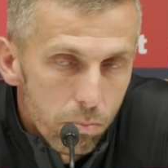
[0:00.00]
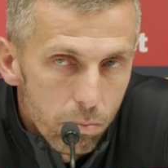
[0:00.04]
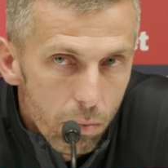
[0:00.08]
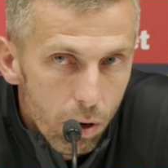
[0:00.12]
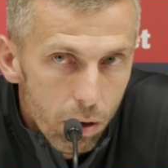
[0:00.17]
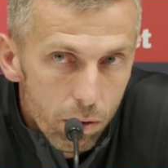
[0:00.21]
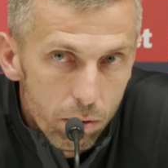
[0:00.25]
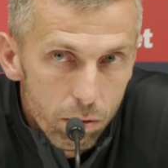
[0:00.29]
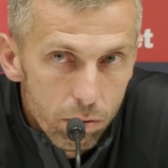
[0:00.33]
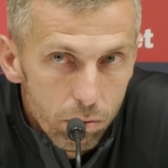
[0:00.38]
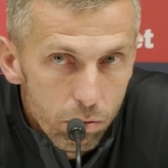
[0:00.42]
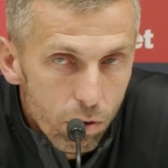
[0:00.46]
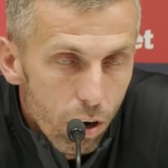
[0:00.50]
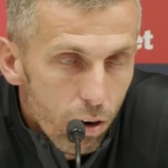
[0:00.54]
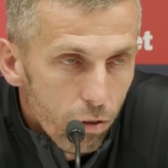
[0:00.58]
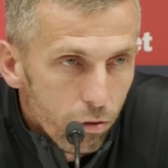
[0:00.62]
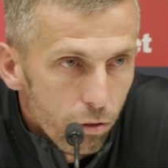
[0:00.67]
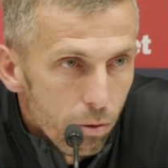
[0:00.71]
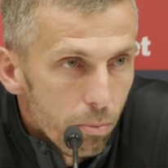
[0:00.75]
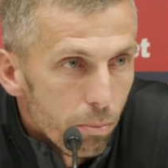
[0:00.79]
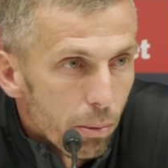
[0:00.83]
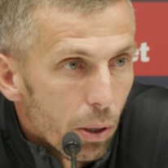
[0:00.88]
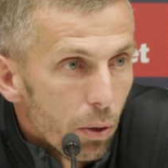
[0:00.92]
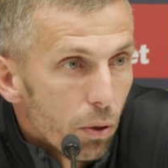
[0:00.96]
I'd
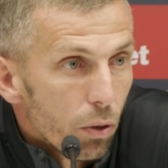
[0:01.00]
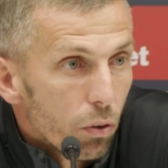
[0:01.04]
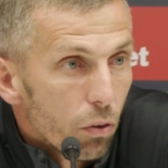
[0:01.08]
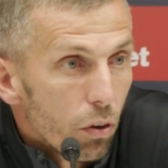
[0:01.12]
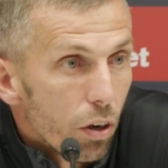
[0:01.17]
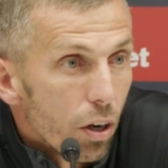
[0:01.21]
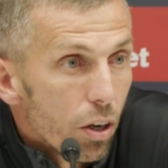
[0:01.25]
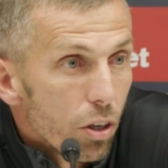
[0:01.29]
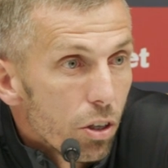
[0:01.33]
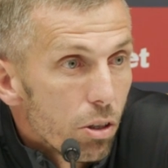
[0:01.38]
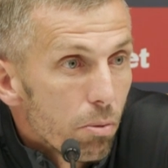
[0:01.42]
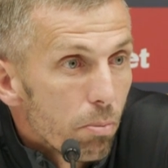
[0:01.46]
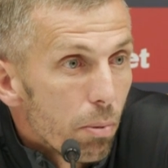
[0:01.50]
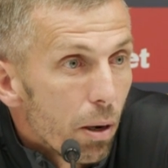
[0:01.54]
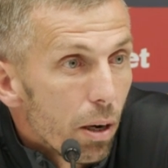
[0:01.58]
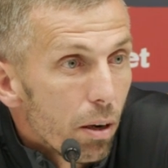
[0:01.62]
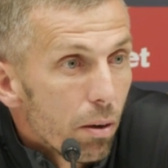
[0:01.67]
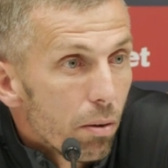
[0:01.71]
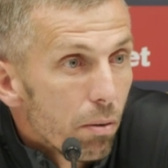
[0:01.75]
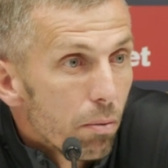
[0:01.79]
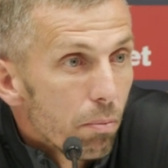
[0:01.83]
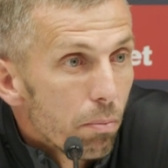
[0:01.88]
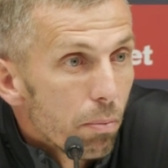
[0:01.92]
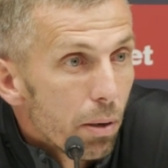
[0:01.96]
rather him be on the grass, but
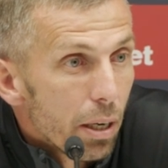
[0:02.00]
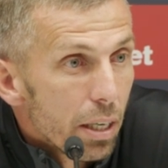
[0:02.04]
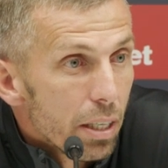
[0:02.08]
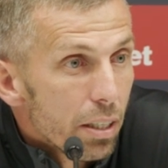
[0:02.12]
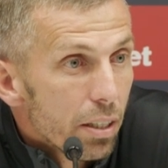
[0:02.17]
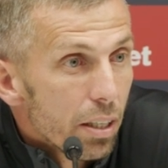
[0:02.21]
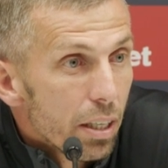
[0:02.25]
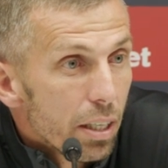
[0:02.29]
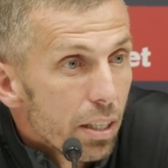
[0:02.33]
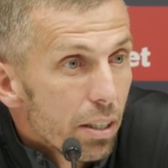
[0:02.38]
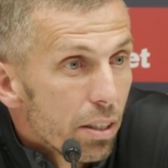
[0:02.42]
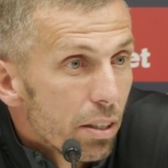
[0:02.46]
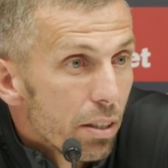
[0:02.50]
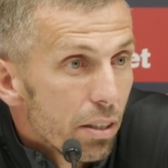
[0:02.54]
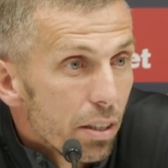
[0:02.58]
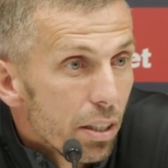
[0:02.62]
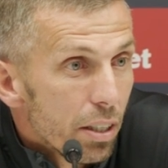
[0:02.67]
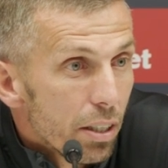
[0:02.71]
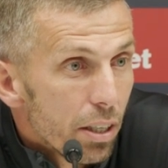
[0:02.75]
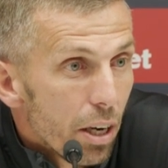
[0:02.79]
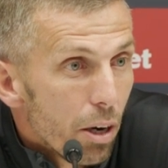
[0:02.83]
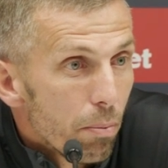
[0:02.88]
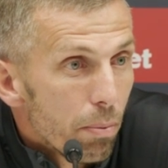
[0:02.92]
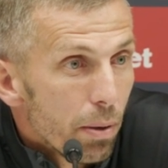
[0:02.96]
pleased that he's
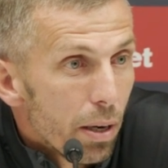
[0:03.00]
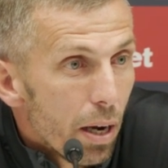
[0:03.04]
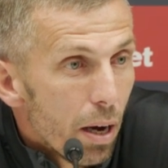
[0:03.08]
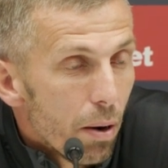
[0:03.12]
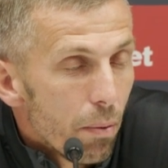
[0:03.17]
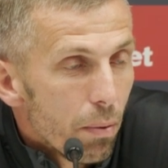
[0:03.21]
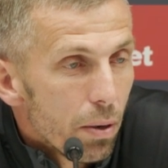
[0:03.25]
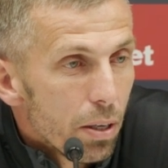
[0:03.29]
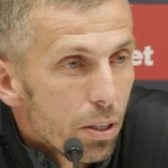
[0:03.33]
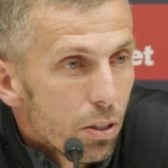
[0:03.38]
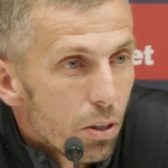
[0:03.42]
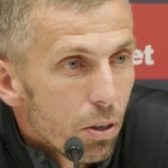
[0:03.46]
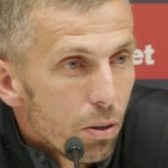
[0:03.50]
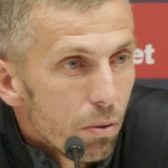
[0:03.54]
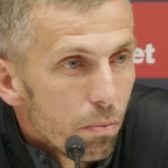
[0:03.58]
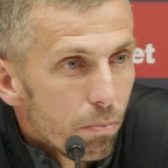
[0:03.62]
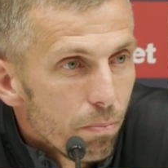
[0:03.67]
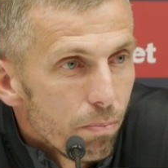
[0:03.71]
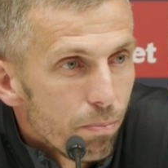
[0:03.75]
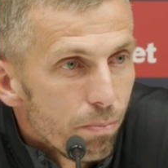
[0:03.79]
he's helping out when he's not.